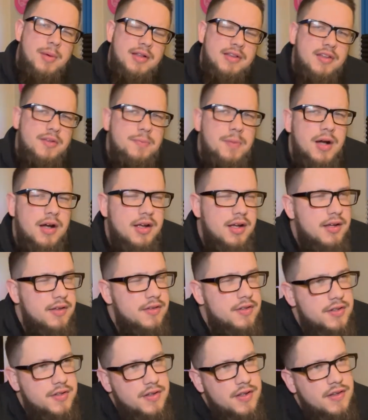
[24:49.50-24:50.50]
about this pocket
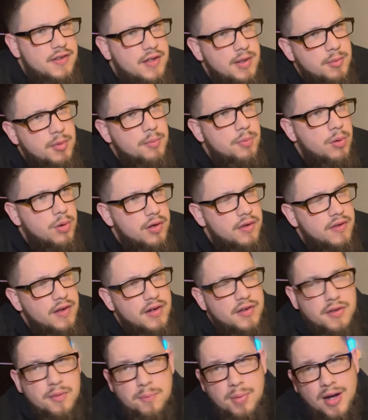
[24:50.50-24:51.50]
because it just didn't seem important.
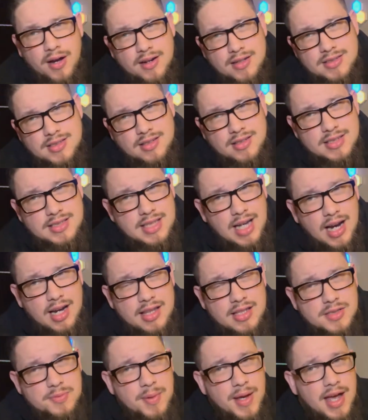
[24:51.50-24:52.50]
There's some pockets on the side
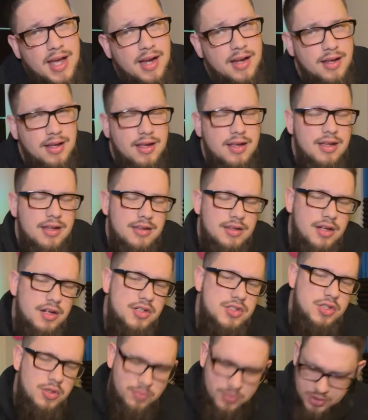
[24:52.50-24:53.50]
of this bag that
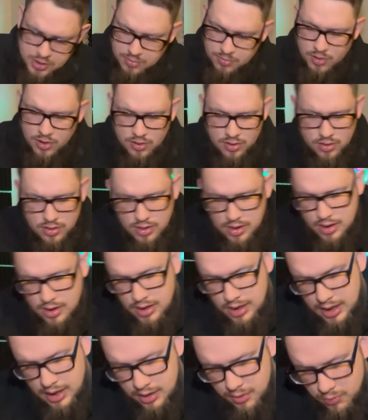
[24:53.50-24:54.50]
are super small, and